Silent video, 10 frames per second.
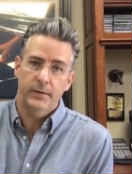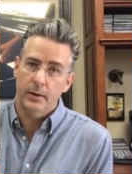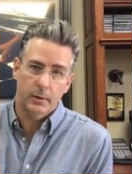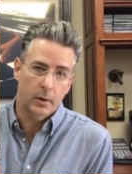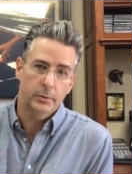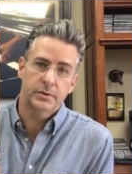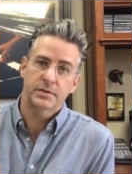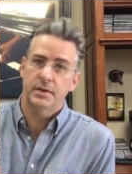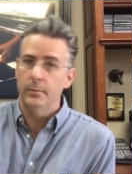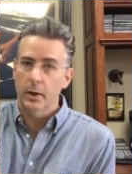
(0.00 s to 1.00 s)
they'll go
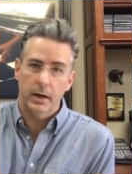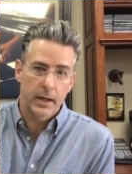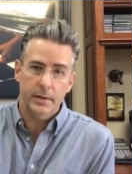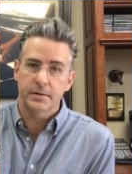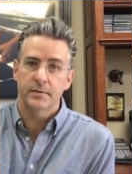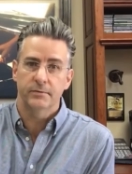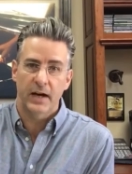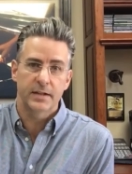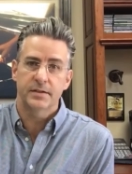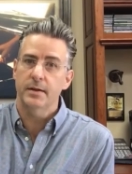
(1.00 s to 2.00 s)
somewhere else and
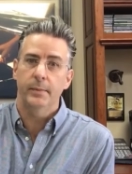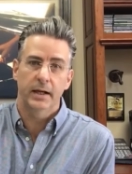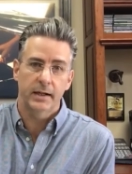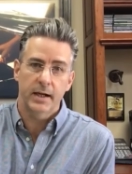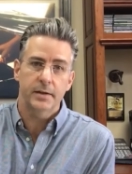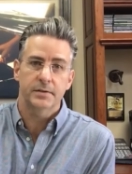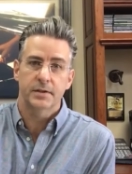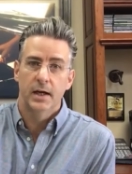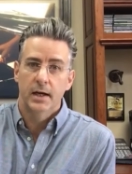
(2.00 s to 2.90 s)
find somebody else.